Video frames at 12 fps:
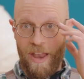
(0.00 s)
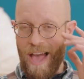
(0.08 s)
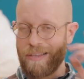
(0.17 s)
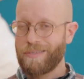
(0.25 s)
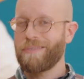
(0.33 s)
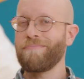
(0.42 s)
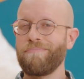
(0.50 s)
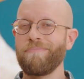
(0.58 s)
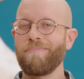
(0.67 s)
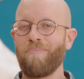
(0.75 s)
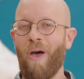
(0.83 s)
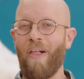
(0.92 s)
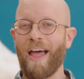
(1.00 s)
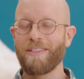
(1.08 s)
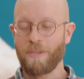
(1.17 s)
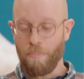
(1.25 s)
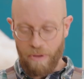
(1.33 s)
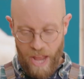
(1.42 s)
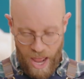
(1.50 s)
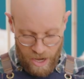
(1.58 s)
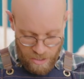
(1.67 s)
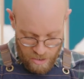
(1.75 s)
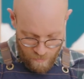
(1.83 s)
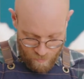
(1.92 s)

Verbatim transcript: Next, I'll add some bananas.